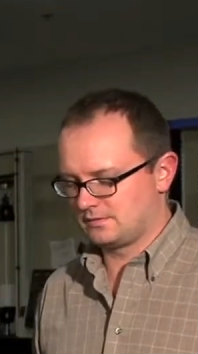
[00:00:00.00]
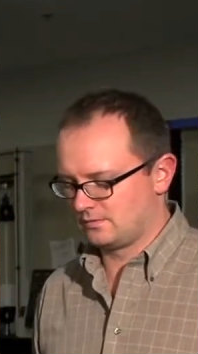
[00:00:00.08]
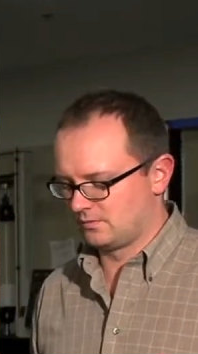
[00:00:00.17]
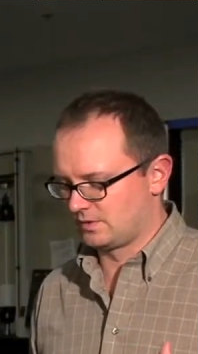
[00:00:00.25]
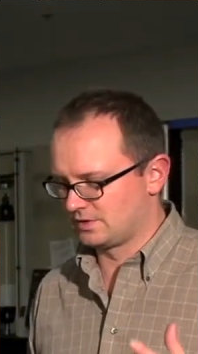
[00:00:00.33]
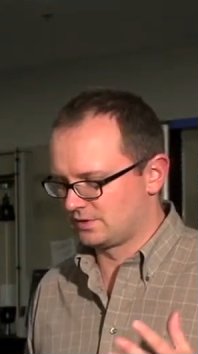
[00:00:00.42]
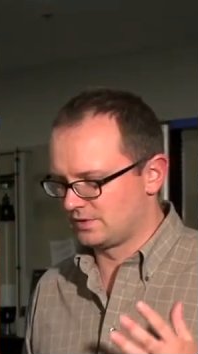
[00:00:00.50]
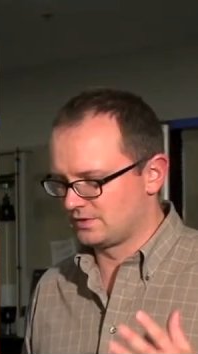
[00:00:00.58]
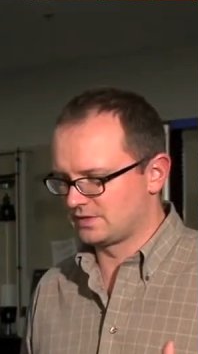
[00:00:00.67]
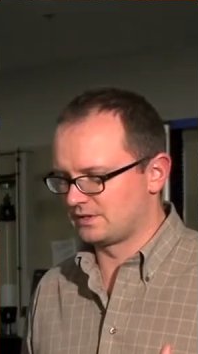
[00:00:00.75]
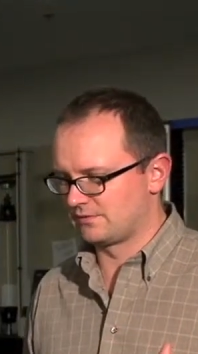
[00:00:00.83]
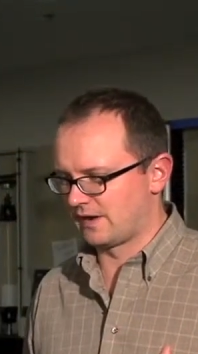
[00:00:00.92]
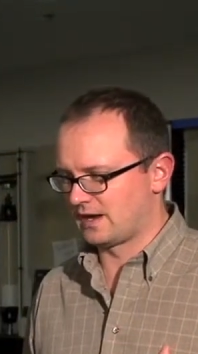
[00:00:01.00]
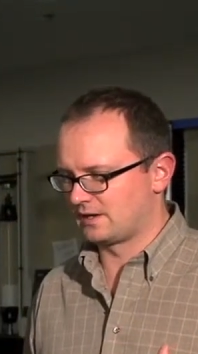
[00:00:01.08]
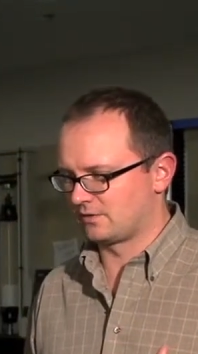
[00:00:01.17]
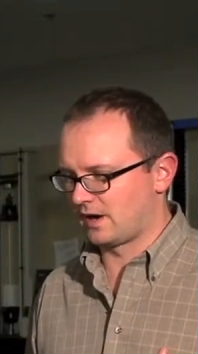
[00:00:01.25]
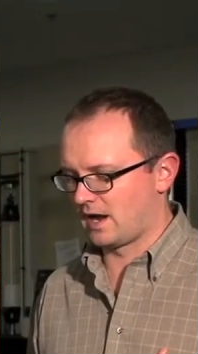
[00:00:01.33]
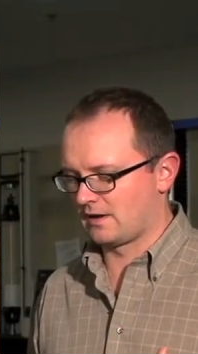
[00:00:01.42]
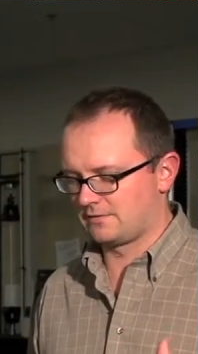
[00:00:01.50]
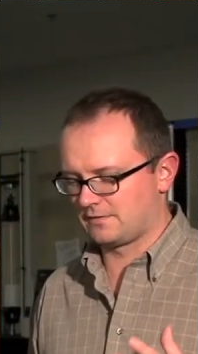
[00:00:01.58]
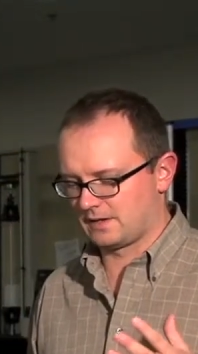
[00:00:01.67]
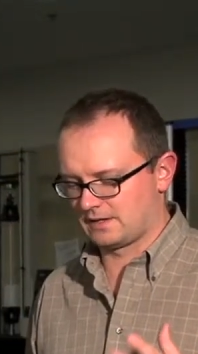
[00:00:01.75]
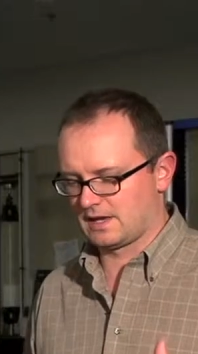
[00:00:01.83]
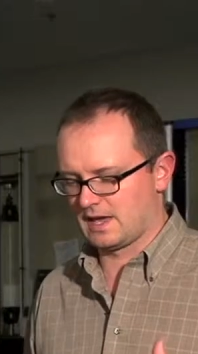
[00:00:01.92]
When you're using a Vandy graph,
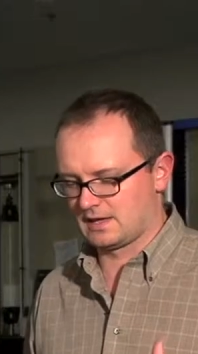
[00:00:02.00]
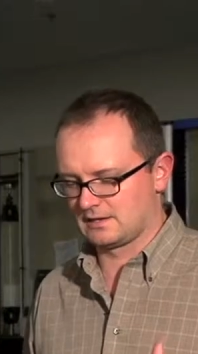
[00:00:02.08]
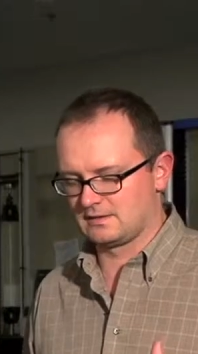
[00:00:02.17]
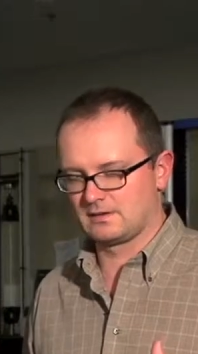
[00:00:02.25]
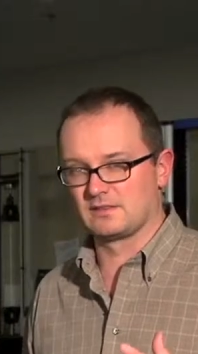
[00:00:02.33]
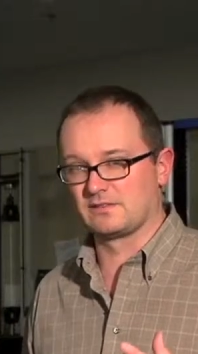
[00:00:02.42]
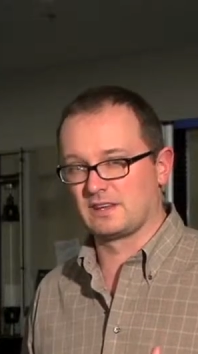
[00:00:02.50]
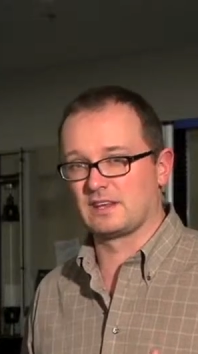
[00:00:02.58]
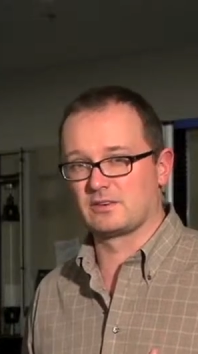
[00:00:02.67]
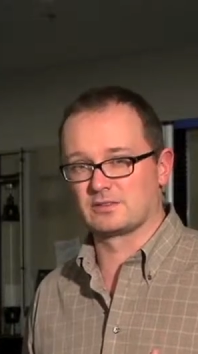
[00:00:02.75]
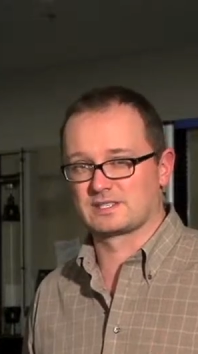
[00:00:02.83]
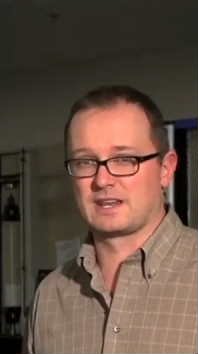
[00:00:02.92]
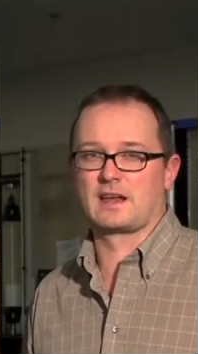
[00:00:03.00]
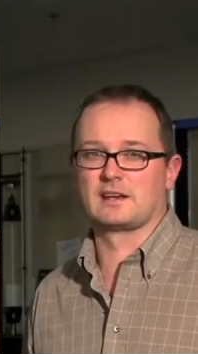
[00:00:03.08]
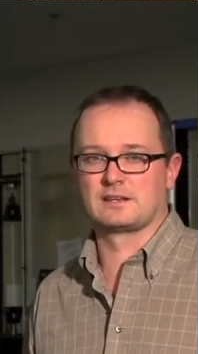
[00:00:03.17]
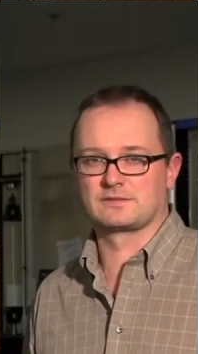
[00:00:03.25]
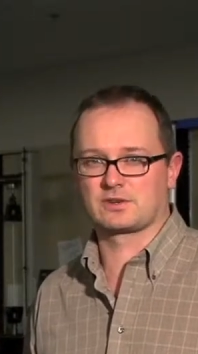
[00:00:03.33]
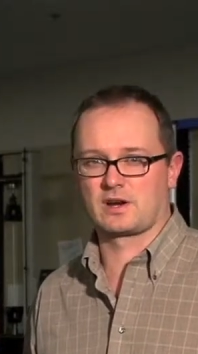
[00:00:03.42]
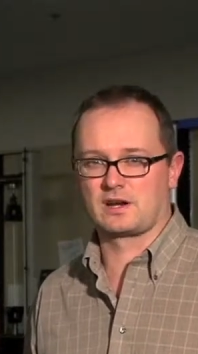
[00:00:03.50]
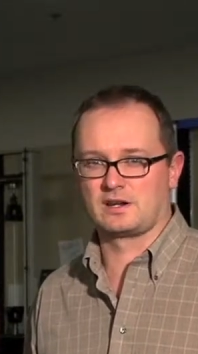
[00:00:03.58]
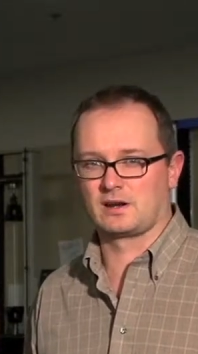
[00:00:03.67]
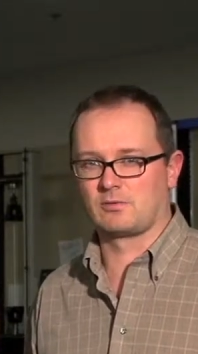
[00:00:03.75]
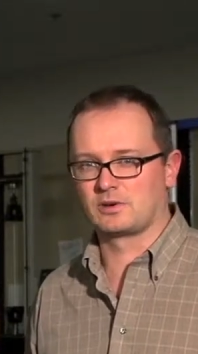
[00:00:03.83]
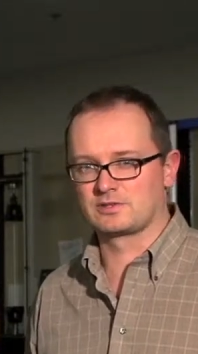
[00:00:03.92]
again, the video is not enough training.
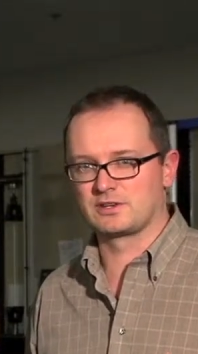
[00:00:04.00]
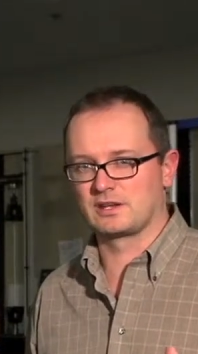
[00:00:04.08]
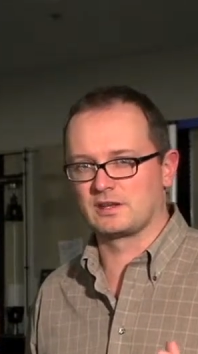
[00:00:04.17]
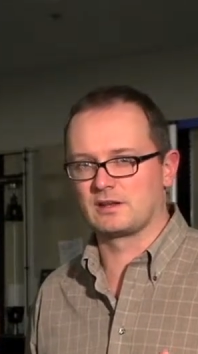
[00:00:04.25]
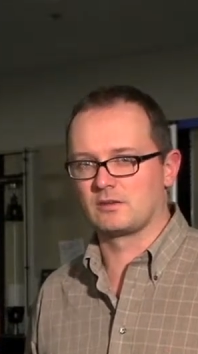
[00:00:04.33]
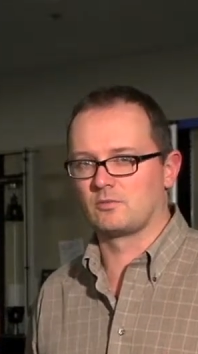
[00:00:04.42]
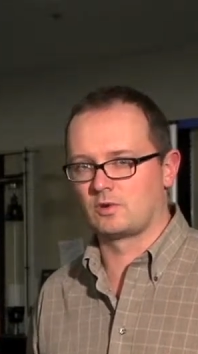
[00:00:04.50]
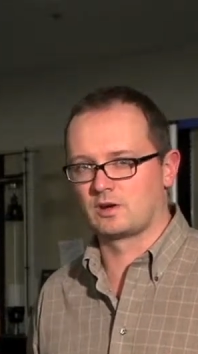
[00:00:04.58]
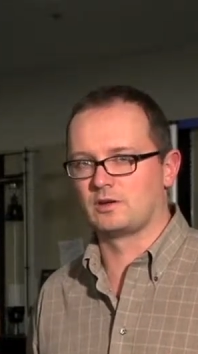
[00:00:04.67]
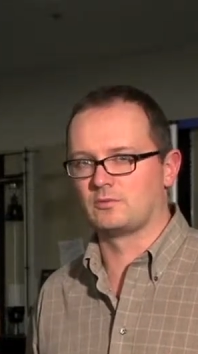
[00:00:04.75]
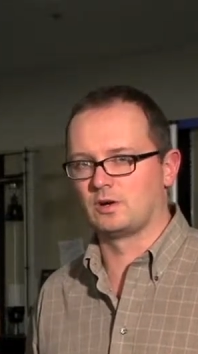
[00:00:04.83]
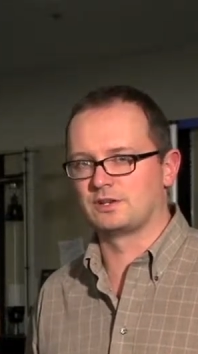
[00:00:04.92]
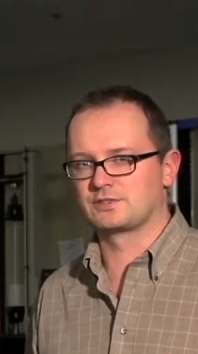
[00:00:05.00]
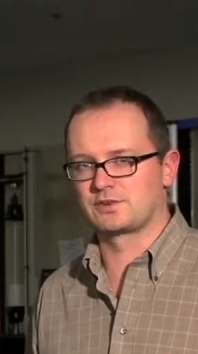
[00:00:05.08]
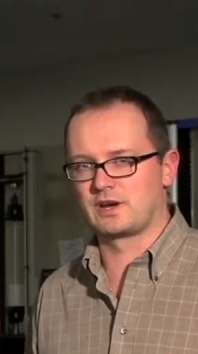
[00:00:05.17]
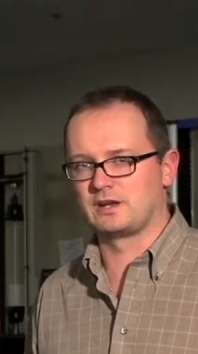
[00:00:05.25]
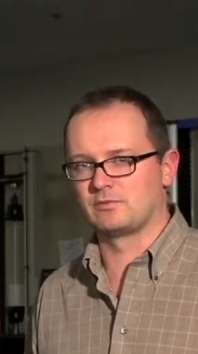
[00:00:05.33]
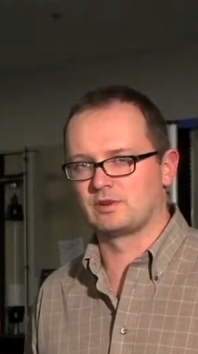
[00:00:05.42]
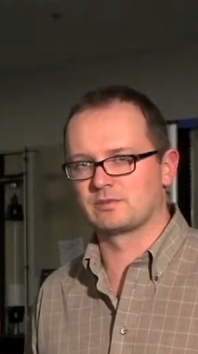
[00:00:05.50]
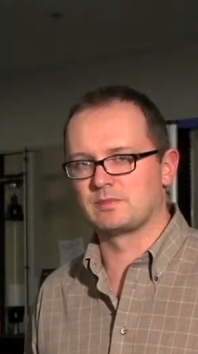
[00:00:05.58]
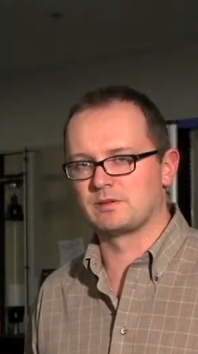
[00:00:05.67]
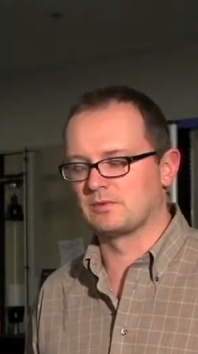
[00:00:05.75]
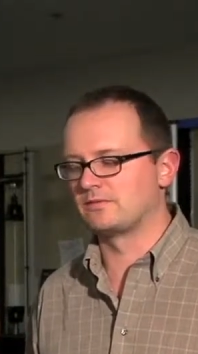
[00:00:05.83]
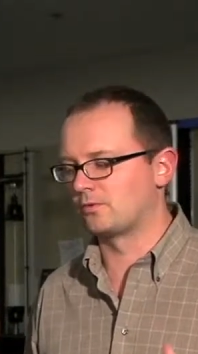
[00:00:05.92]
I want you to get one-on-one training with me
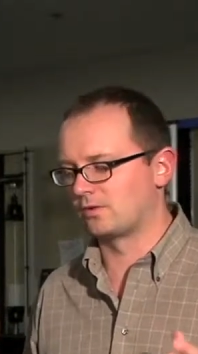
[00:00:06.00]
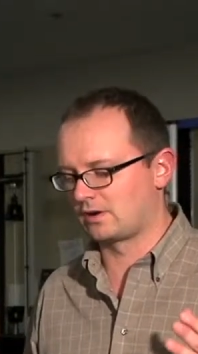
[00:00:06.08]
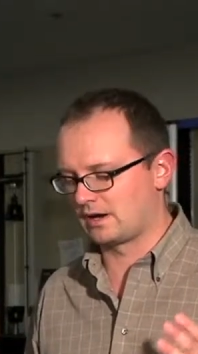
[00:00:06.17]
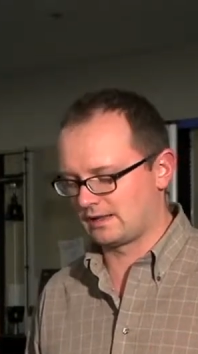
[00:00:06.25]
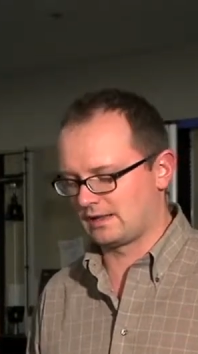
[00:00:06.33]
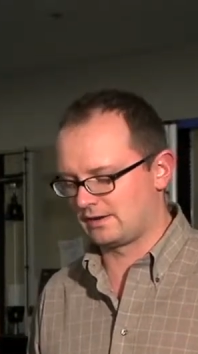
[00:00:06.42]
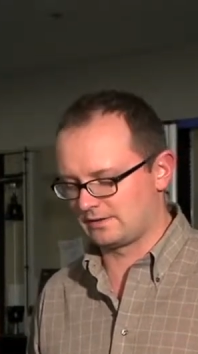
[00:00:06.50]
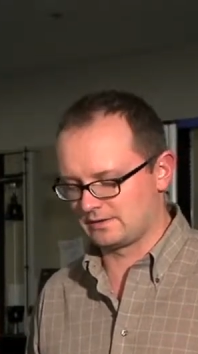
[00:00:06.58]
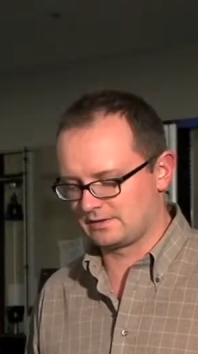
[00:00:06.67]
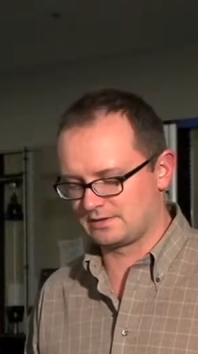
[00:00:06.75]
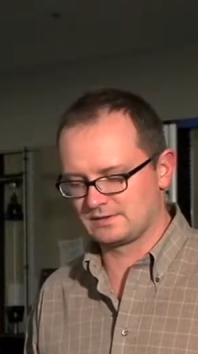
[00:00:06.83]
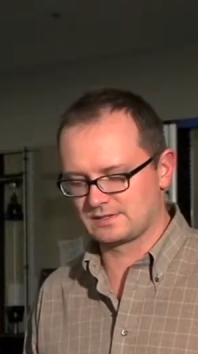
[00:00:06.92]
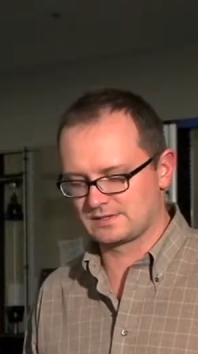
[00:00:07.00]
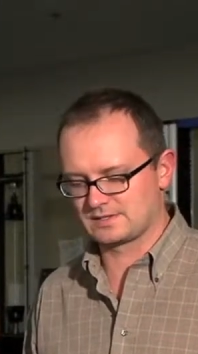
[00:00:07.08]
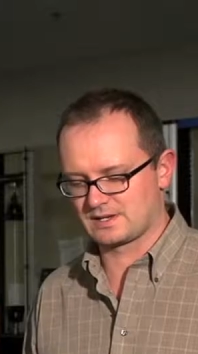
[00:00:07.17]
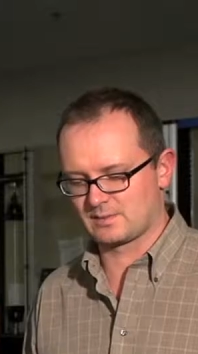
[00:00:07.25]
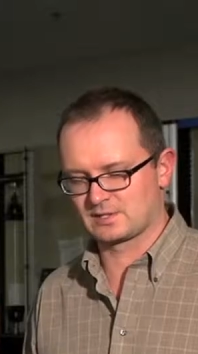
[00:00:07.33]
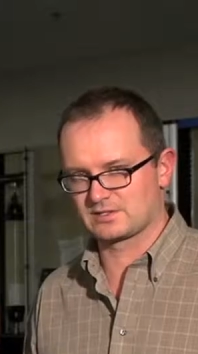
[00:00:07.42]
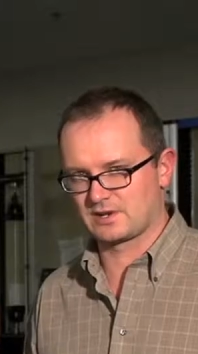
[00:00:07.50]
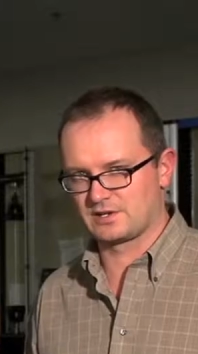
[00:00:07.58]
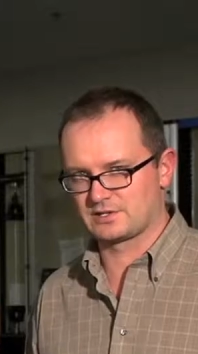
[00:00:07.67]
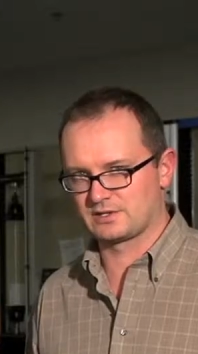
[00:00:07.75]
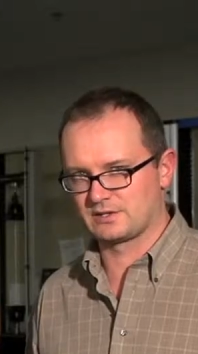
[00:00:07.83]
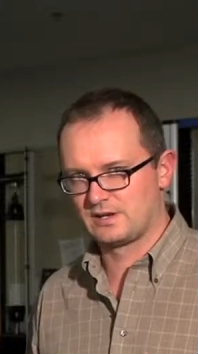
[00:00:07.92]
before I allow you to use this
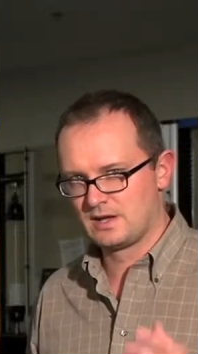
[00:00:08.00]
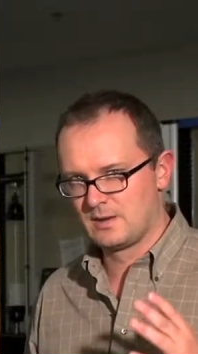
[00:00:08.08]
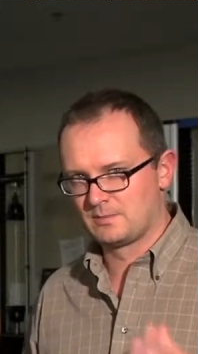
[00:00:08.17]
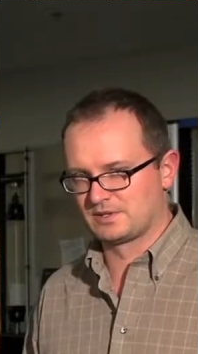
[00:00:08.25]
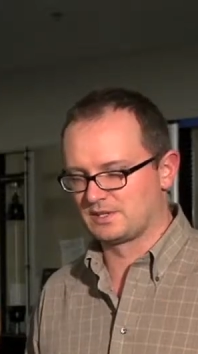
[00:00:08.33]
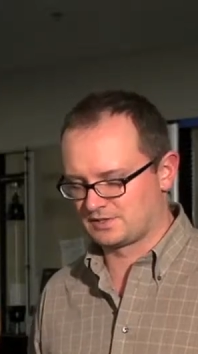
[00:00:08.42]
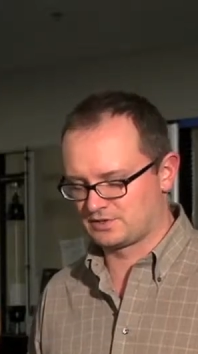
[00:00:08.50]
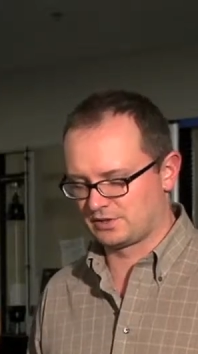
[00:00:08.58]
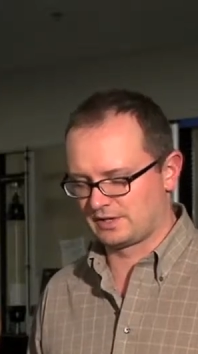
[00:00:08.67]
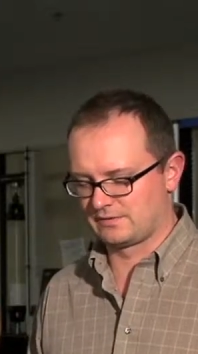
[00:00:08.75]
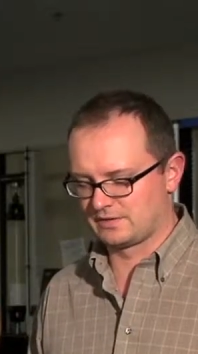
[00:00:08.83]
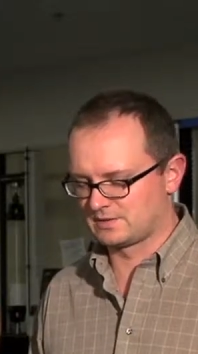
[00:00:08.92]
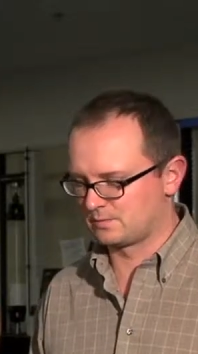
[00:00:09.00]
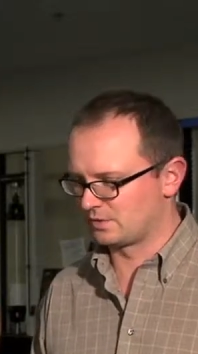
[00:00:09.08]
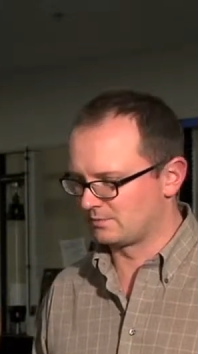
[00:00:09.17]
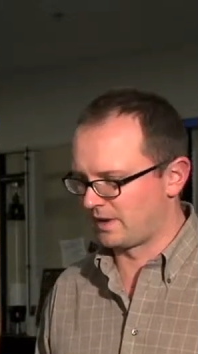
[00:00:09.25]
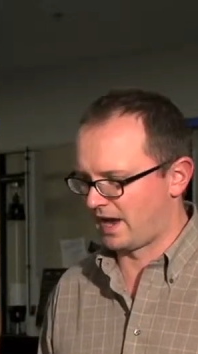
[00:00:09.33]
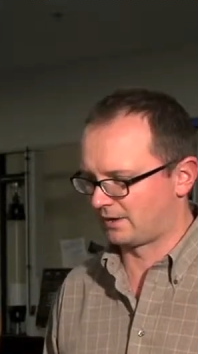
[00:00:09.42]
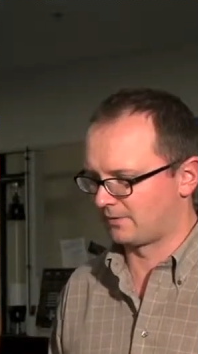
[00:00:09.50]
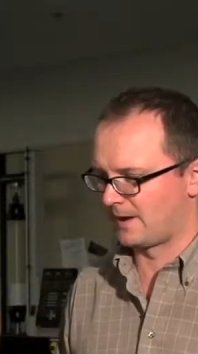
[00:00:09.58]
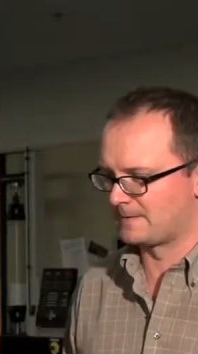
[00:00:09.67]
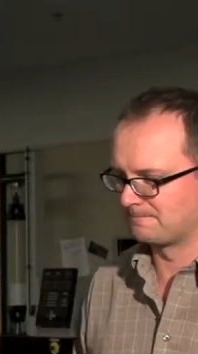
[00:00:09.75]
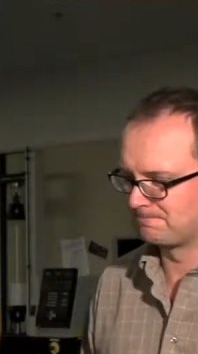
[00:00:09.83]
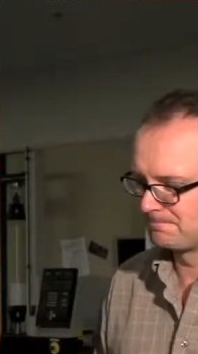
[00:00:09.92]
demonstration. But this should give you some good background.